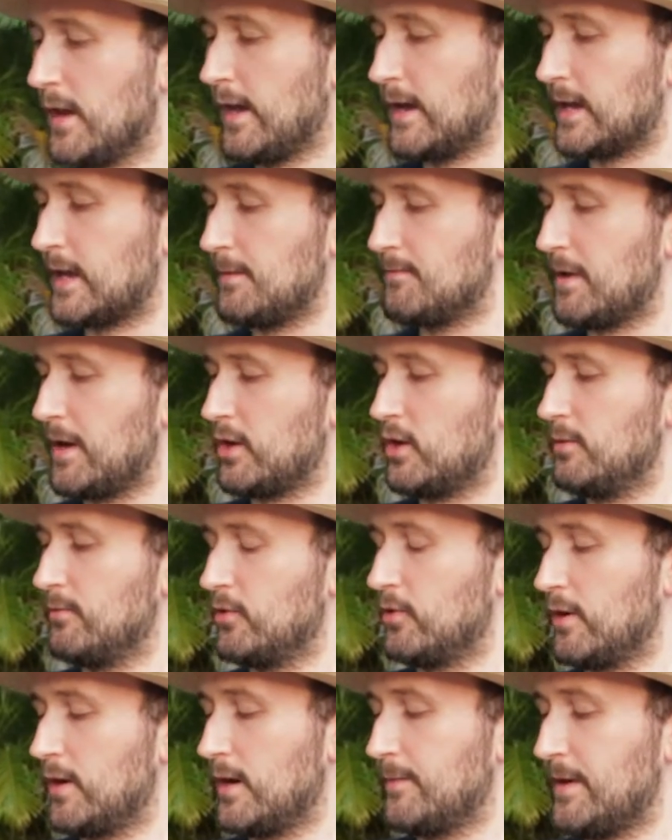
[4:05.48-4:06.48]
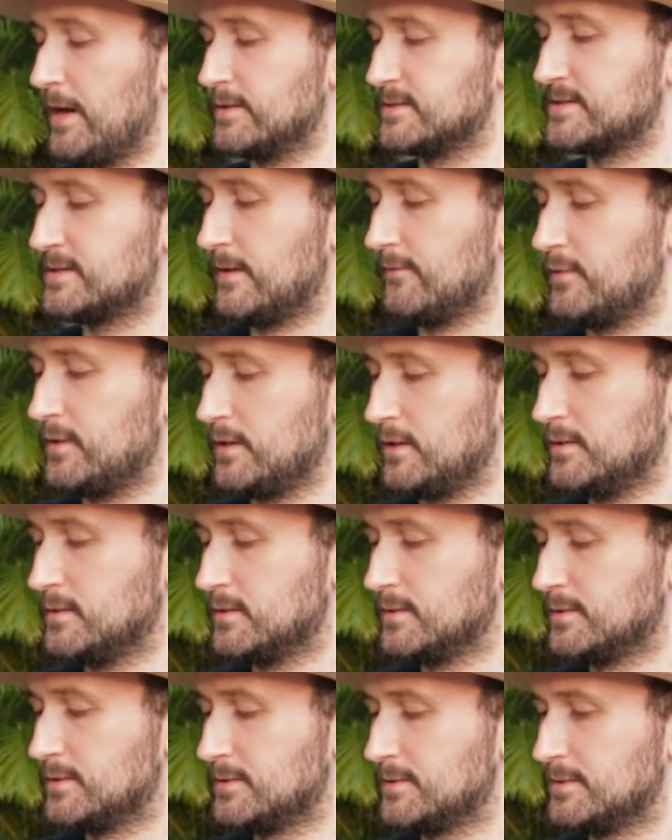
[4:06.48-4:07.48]
Keep my humidor at about 70
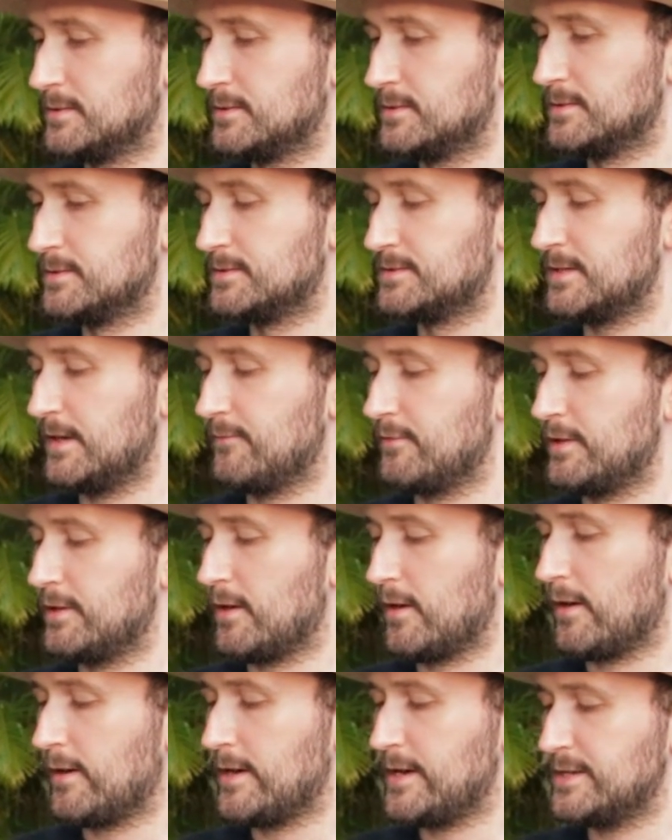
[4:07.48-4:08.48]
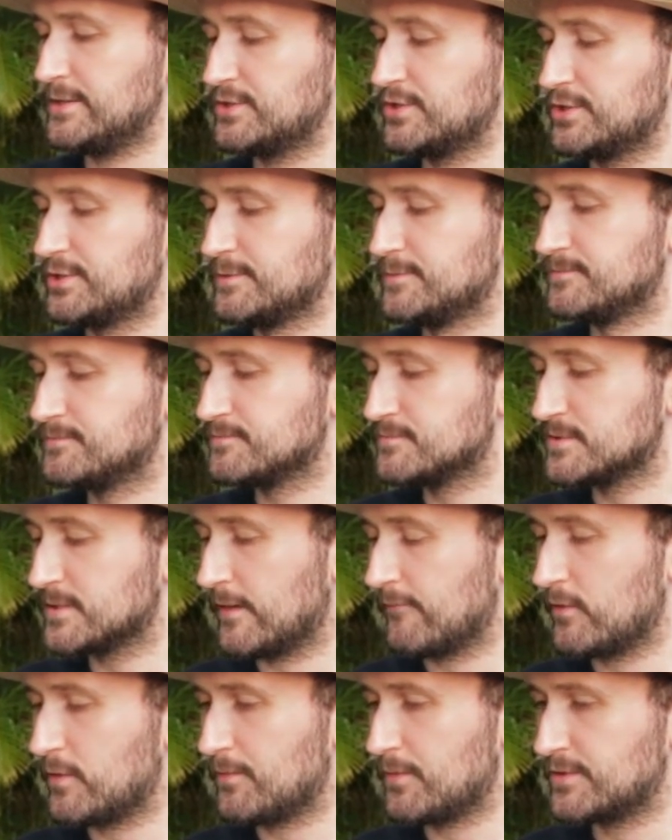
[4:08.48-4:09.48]
RH,
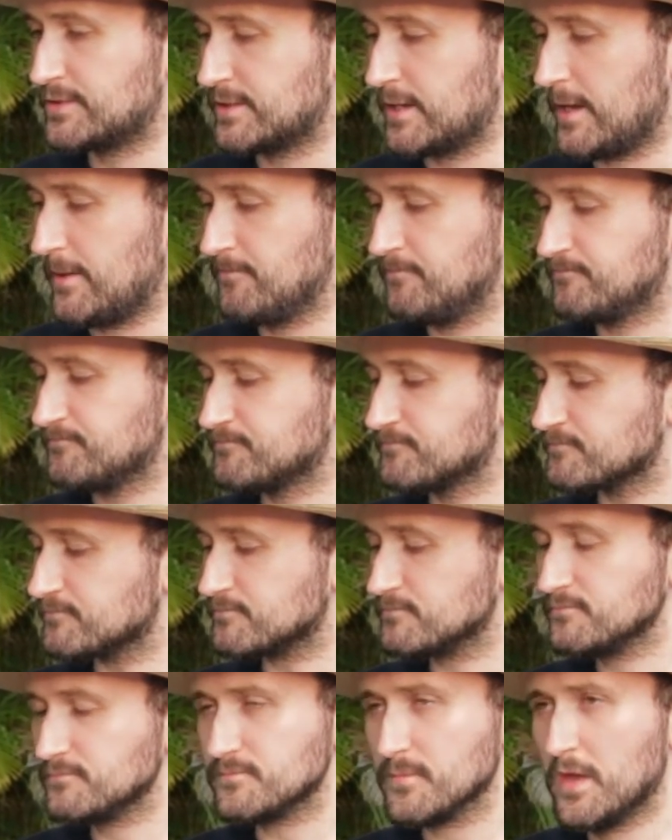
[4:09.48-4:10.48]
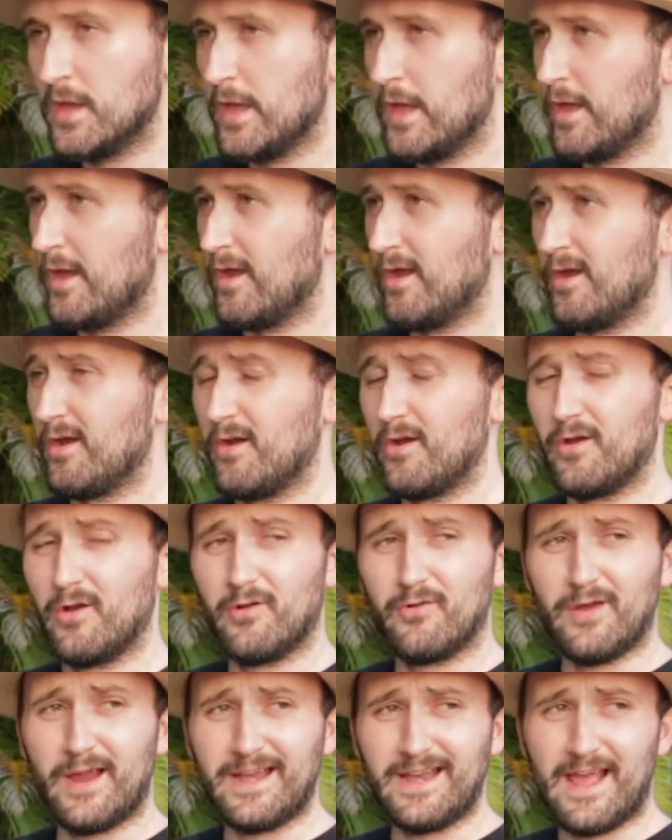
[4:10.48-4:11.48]
70%.
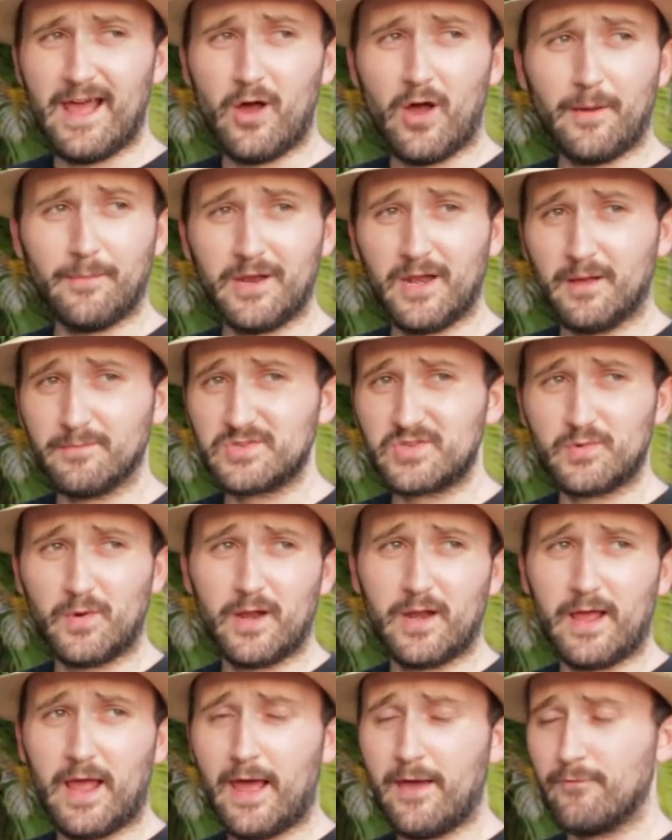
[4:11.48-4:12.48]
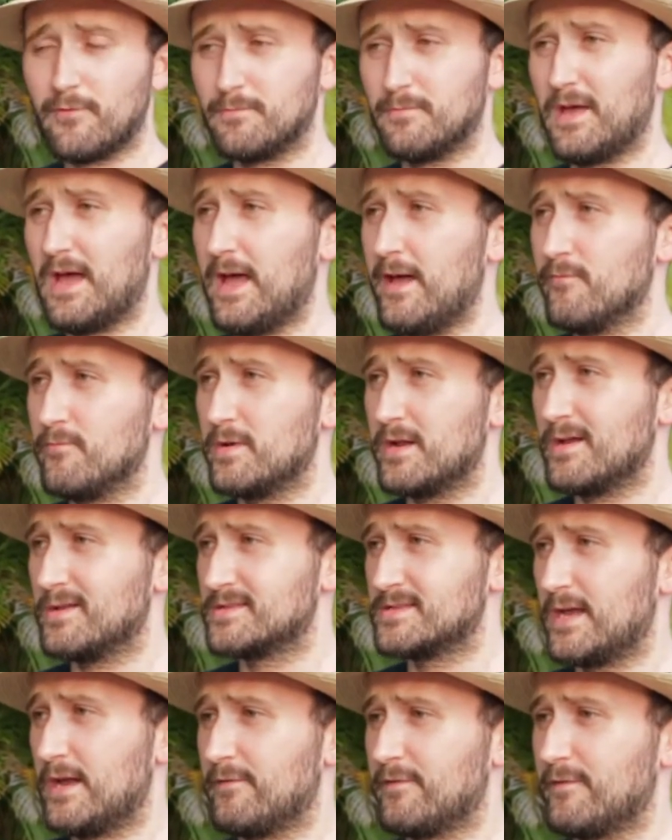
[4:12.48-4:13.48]
Right now, I mean, I'm sweating. I haven't been
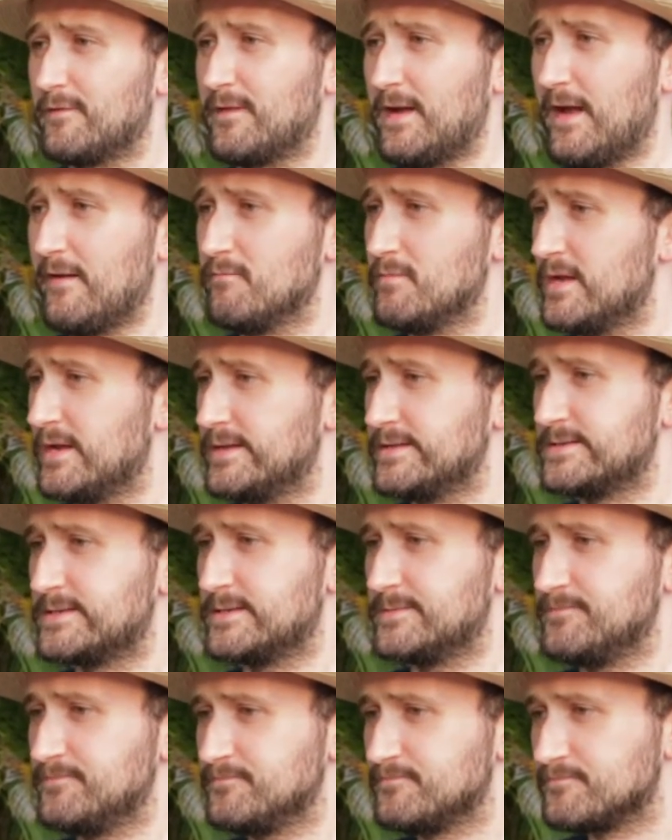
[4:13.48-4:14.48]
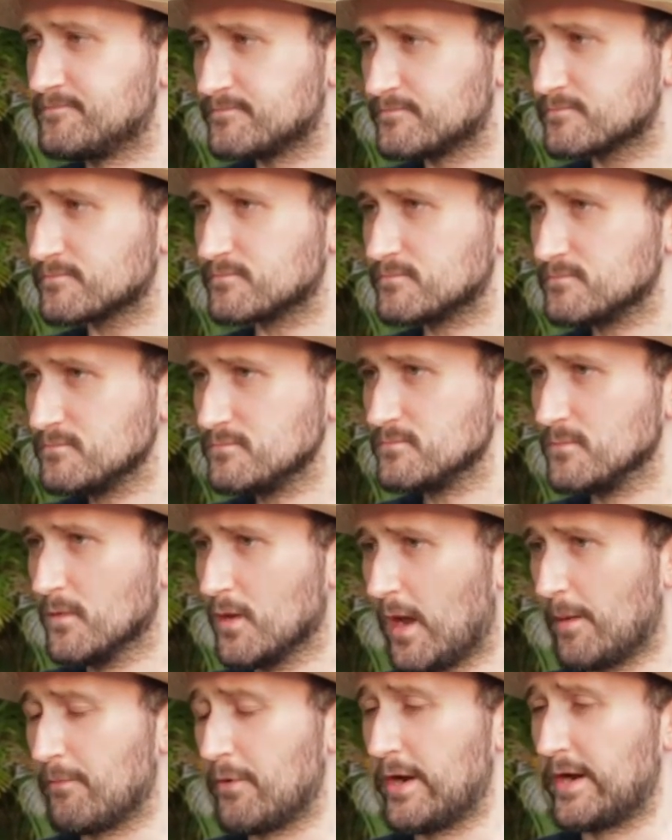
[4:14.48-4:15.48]
outside for 5 minutes, and
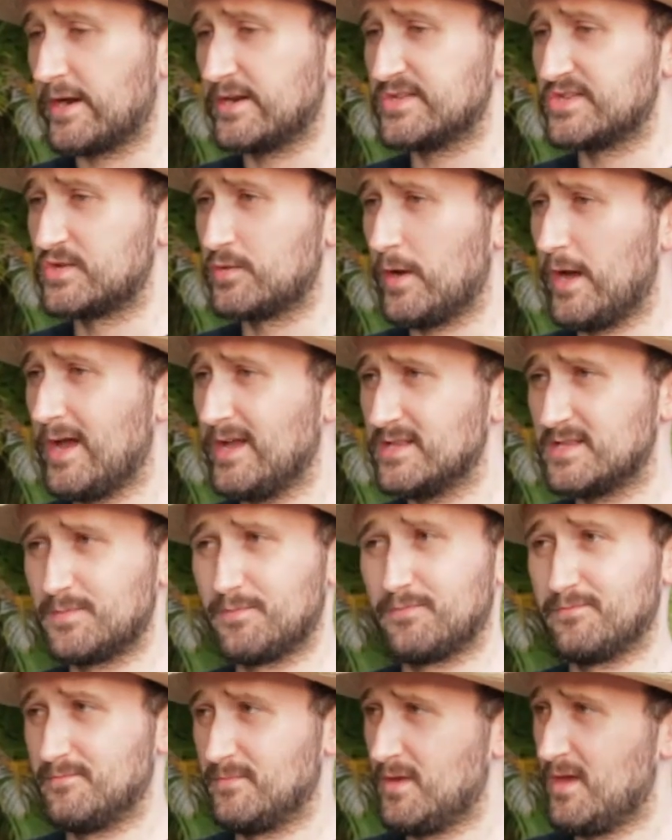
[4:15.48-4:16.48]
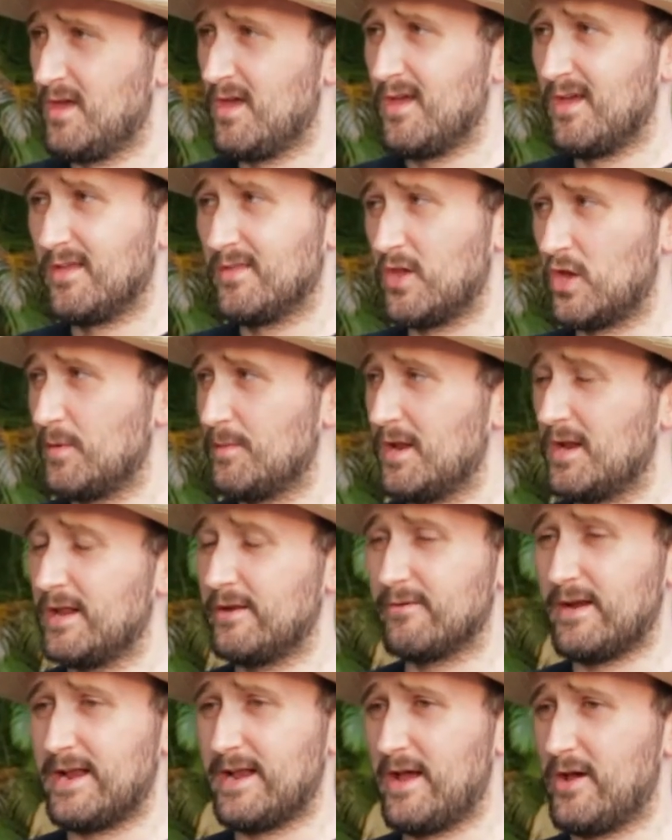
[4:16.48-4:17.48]
I'm breaking a sweat. The
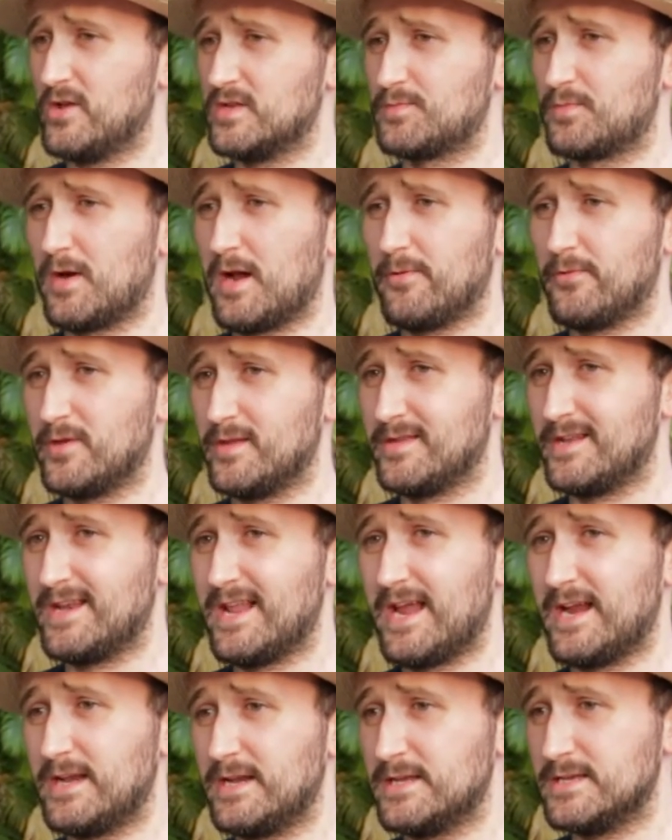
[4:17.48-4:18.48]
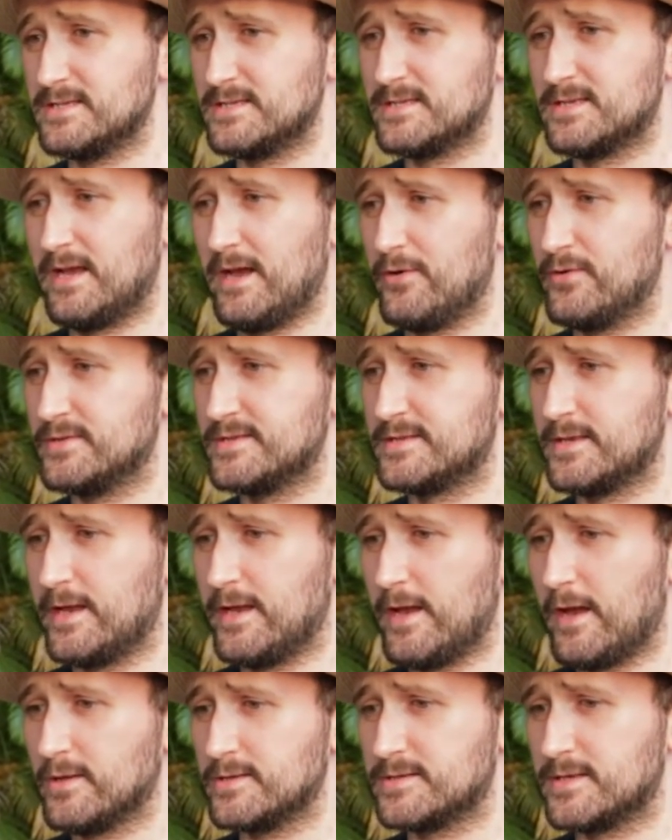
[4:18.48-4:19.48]
humidity right now is probably in the 90s, I would
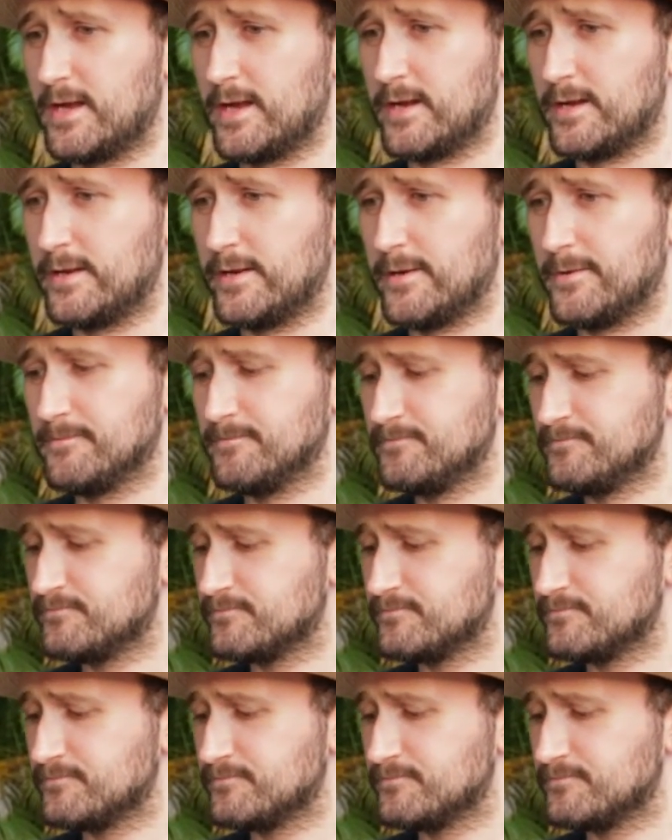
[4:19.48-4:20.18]
say, outside here.